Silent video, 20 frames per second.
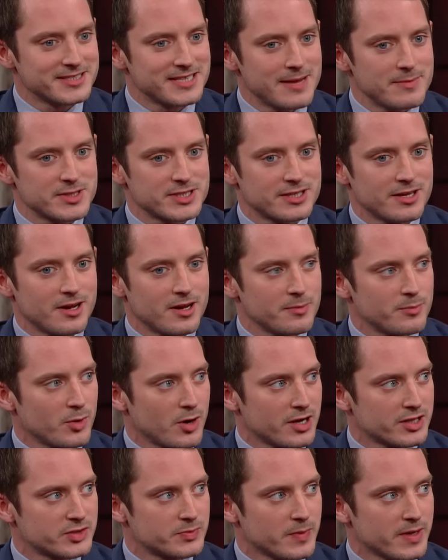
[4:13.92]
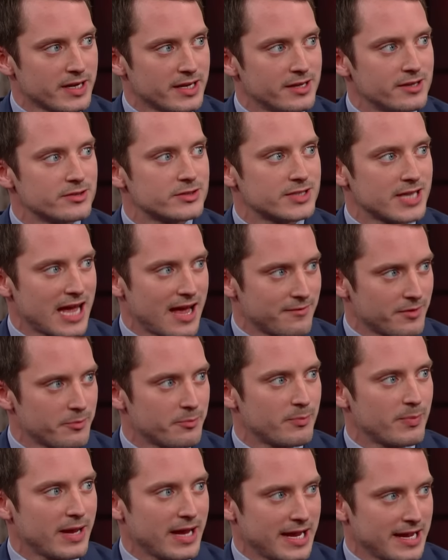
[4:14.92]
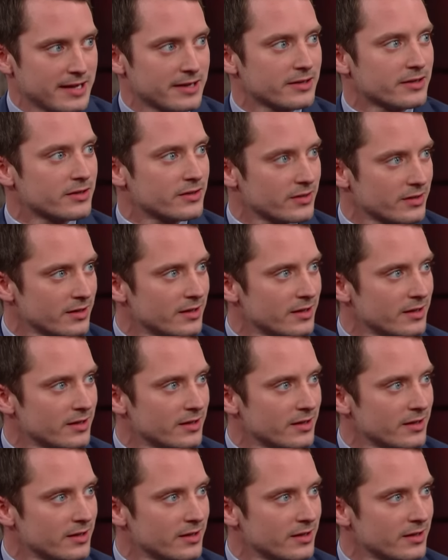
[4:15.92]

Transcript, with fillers: name is Todd Brotzman. He used to have a band,